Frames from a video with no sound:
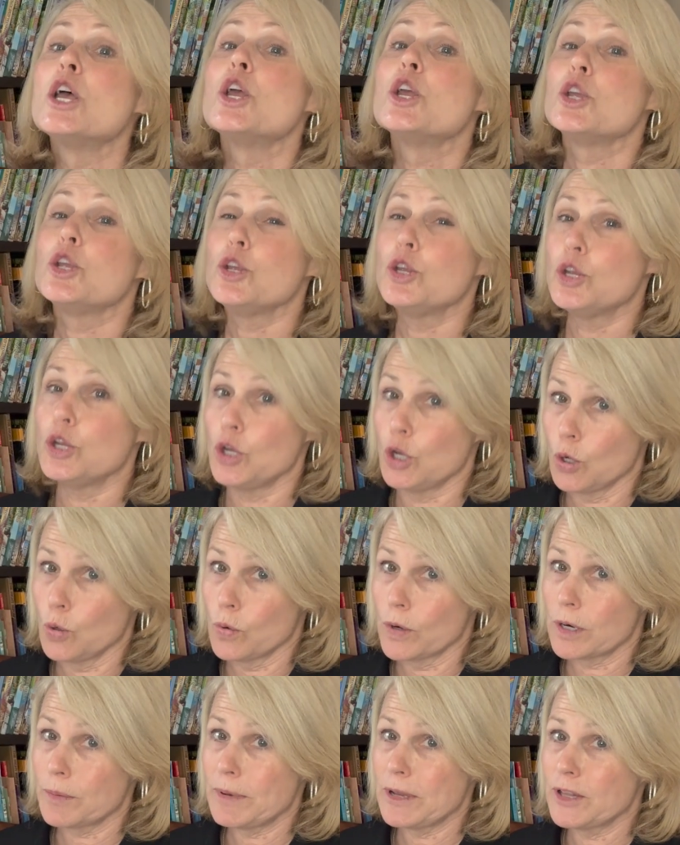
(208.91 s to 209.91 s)
you
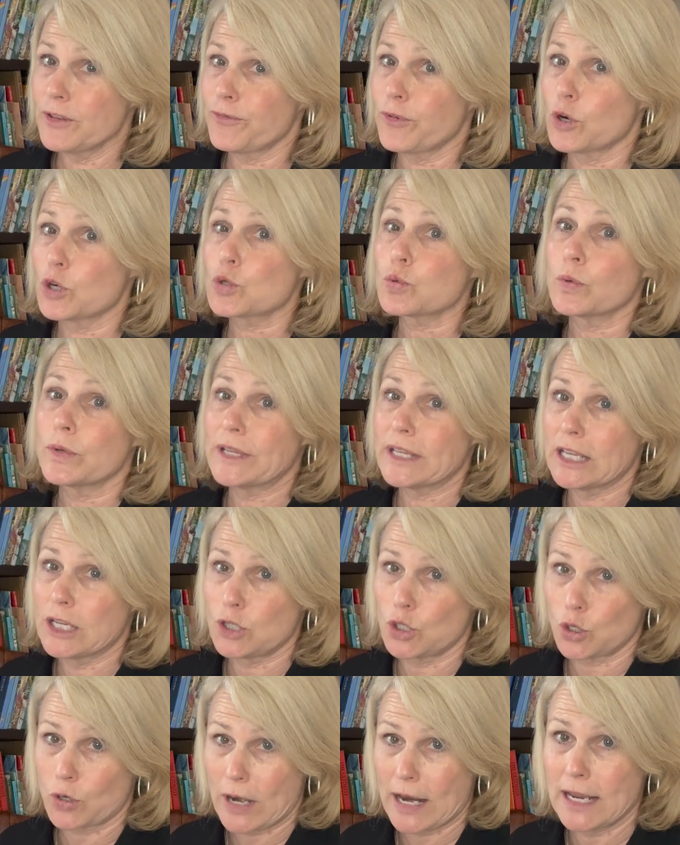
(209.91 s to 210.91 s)
want to be the first one that gets
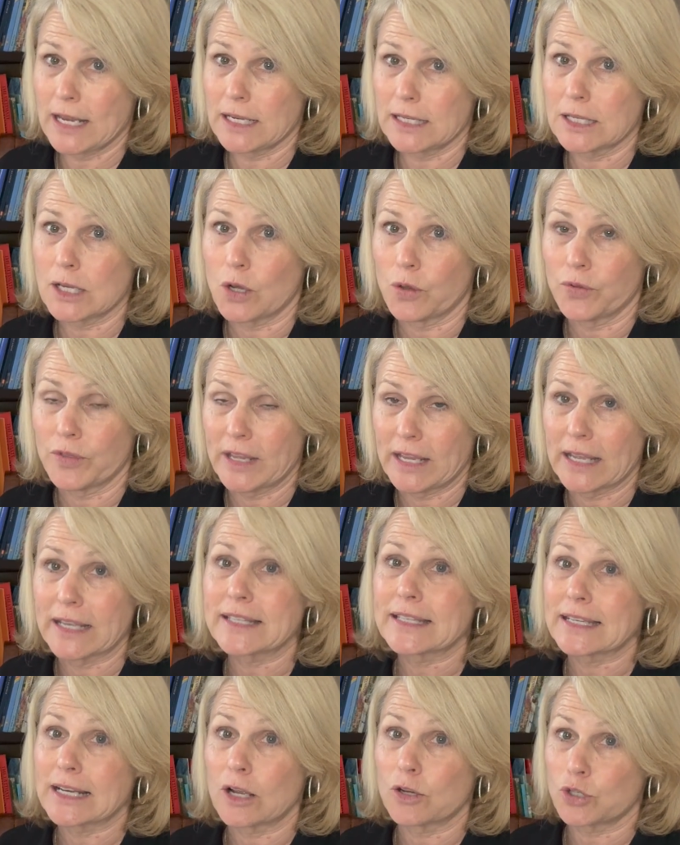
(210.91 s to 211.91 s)
your hands on this,
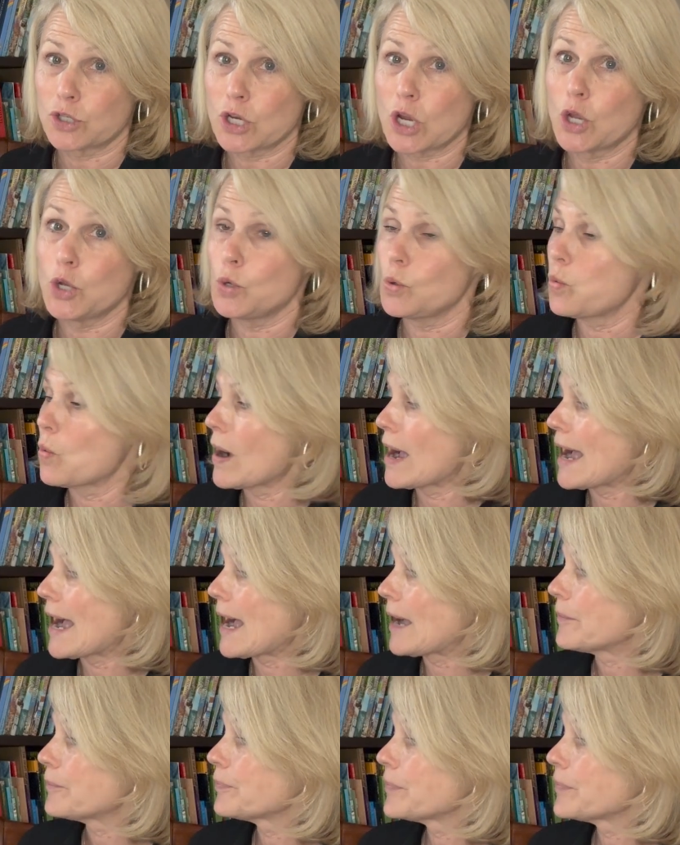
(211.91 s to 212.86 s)
and I'll show you why.